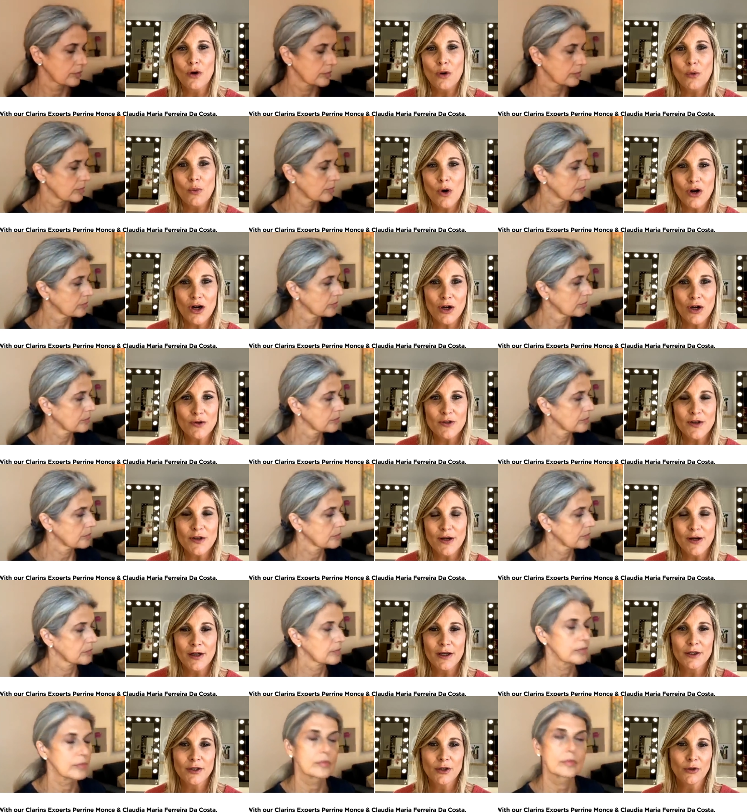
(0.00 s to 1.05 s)
Speaker 1: a walk
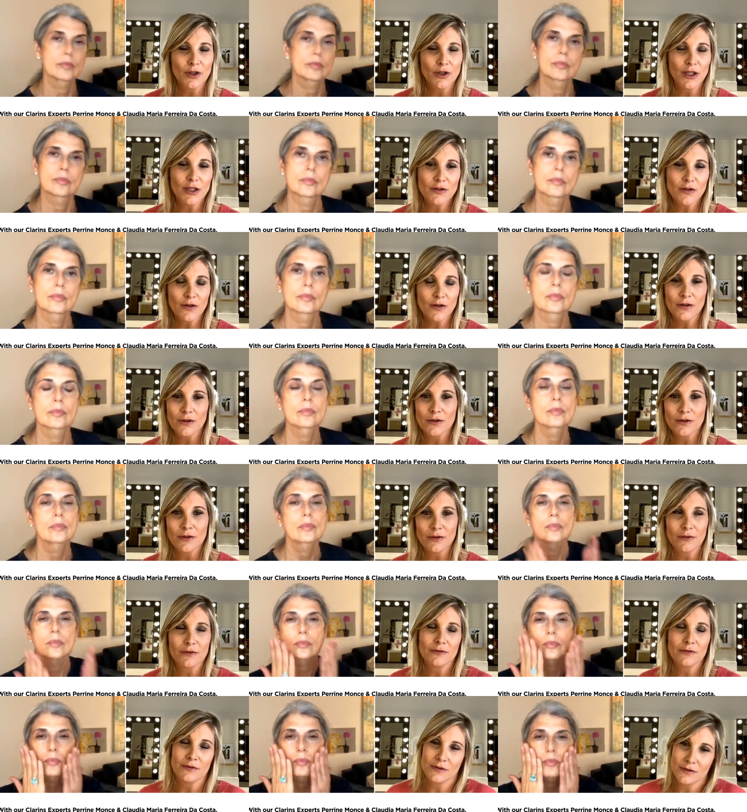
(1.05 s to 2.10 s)
outside or eat uh,
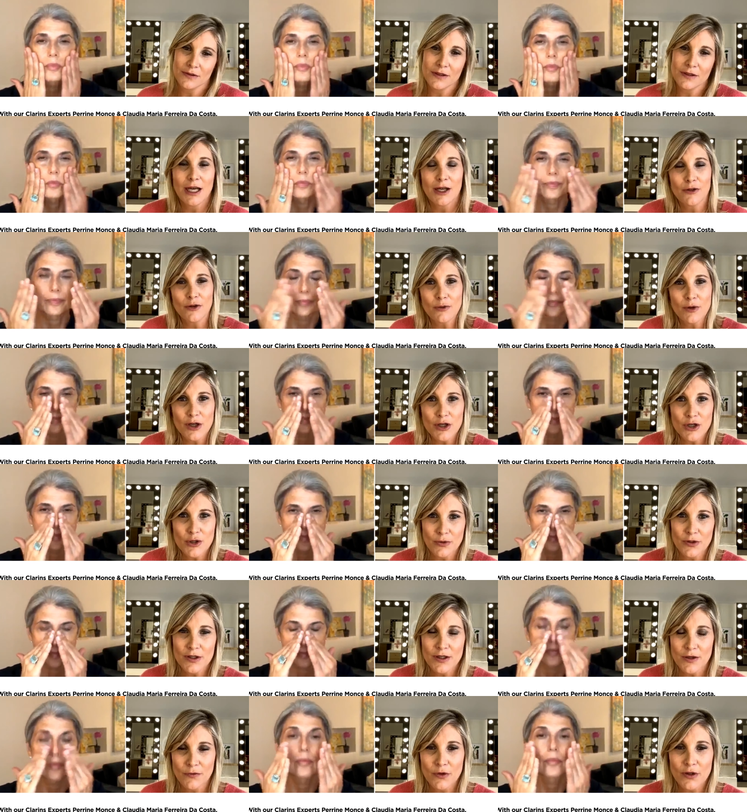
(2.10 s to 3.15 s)
at the
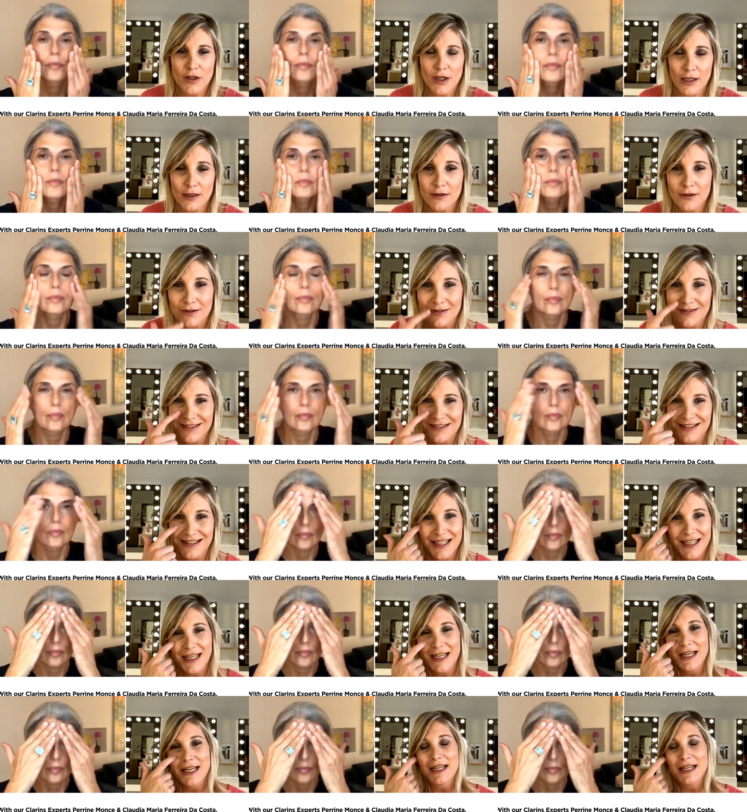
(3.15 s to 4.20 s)
restaurant if you can.
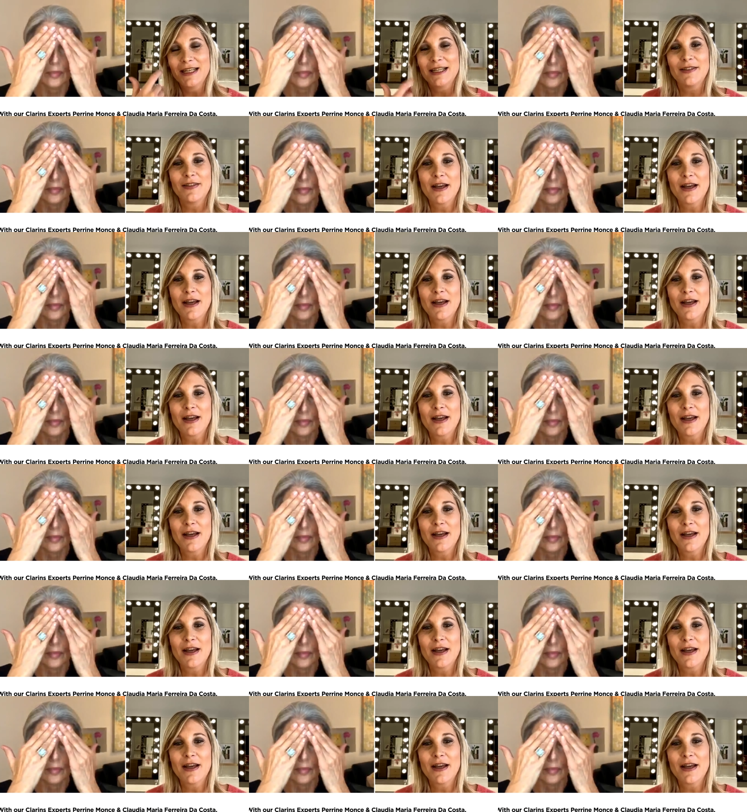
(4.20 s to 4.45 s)
and